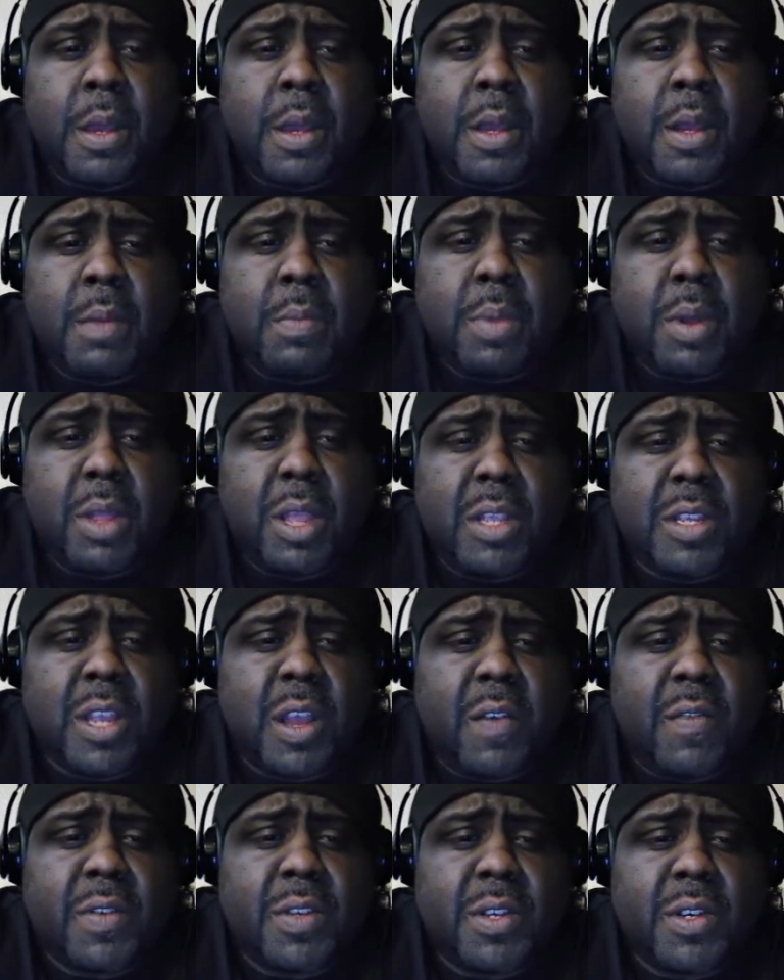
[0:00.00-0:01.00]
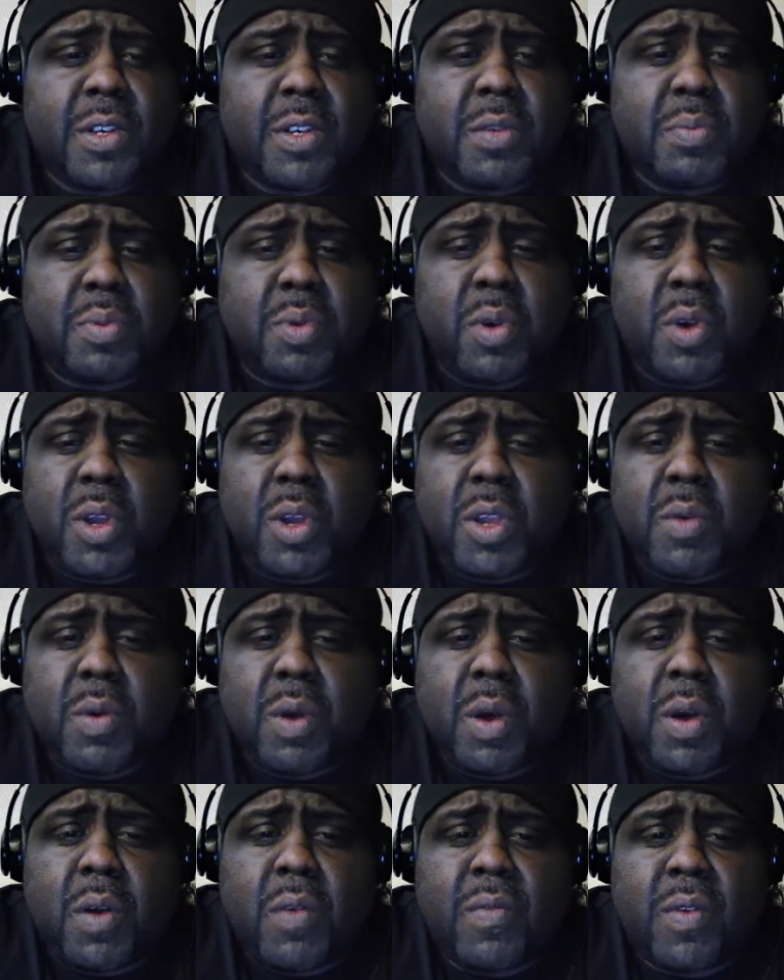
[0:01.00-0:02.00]
police officers pull you
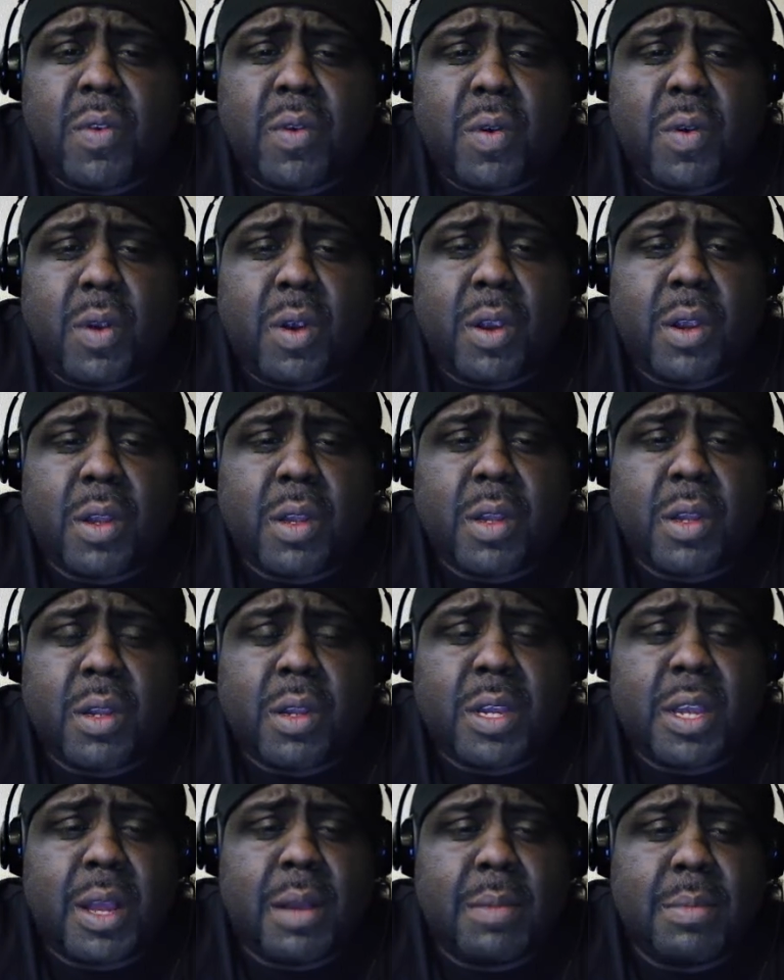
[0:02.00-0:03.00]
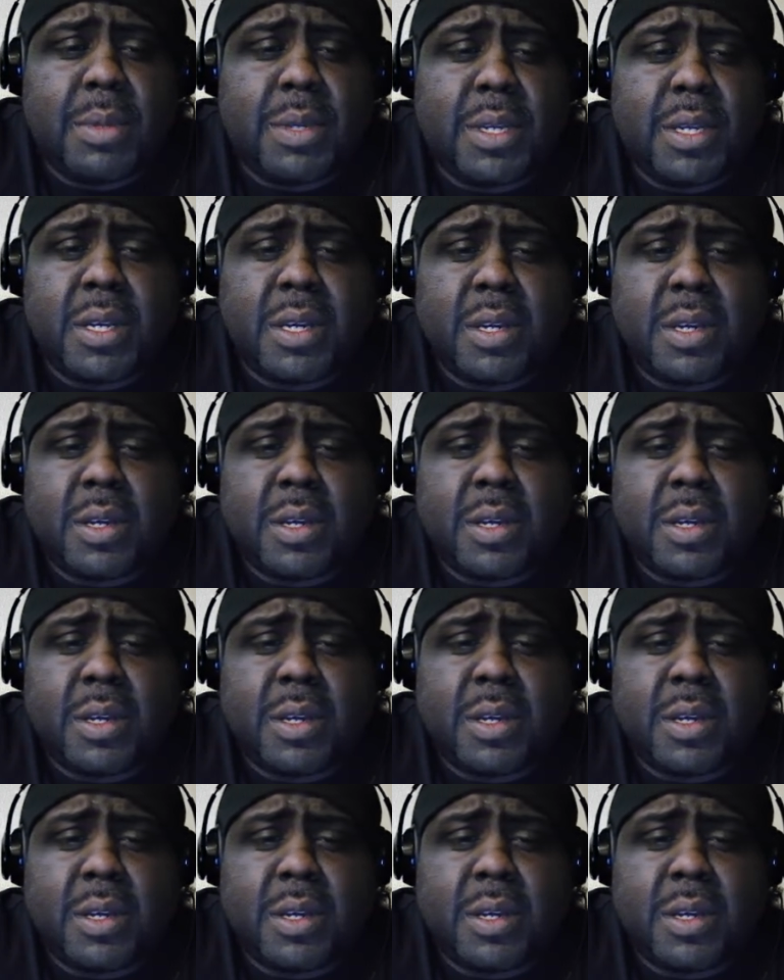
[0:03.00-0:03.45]
over or come to,